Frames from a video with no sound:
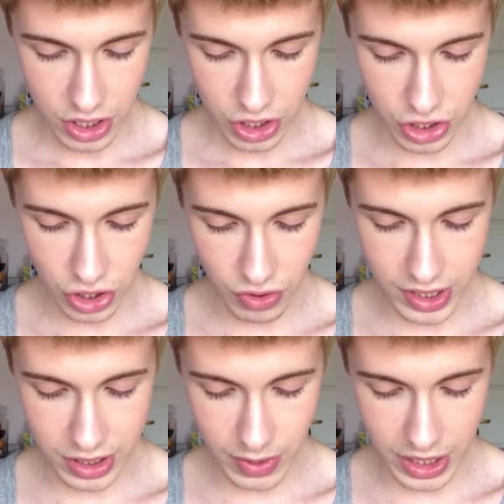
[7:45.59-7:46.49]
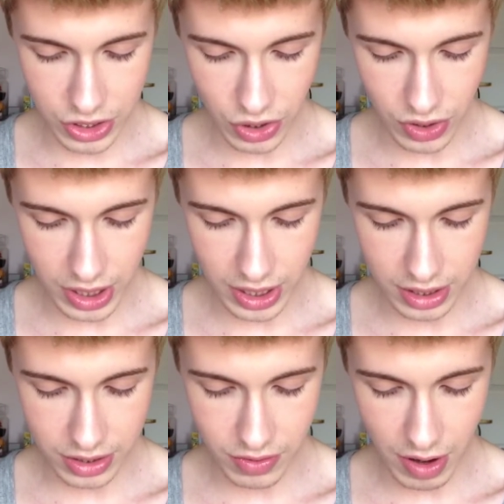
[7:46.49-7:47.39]
Sugary sweet
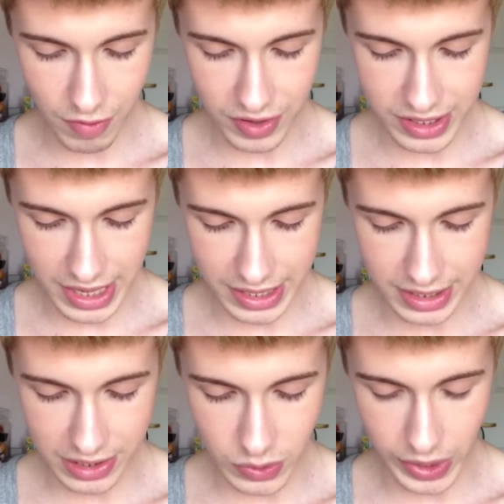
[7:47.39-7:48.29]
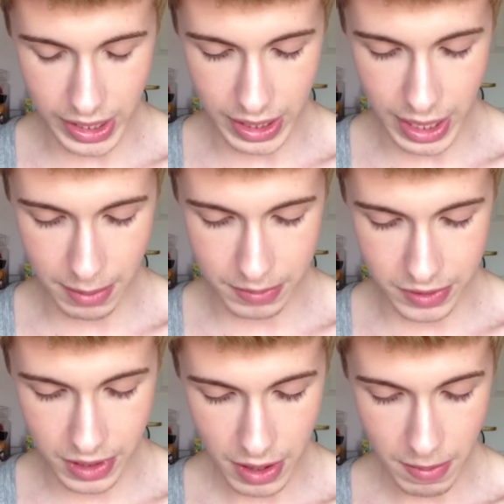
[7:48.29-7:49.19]
chocolate scrub for sexy sweet lips.